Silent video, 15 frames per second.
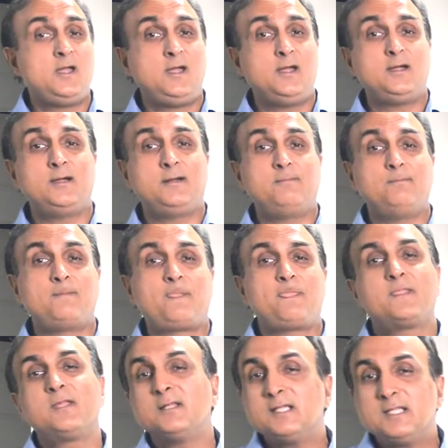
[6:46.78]
The
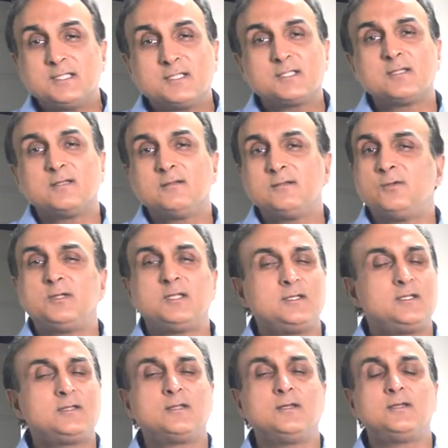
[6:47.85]
list, you
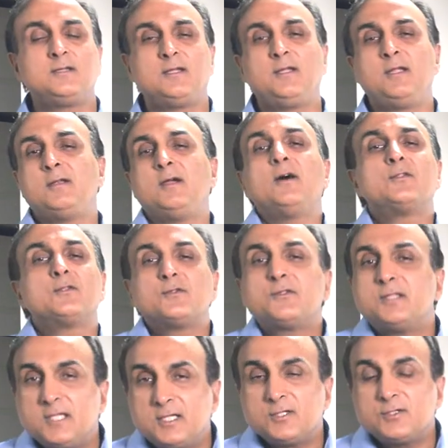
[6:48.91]
know, and other
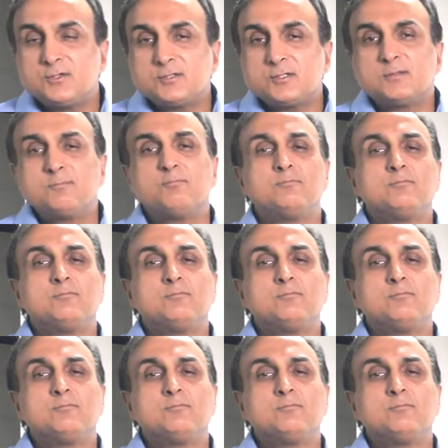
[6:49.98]
singers,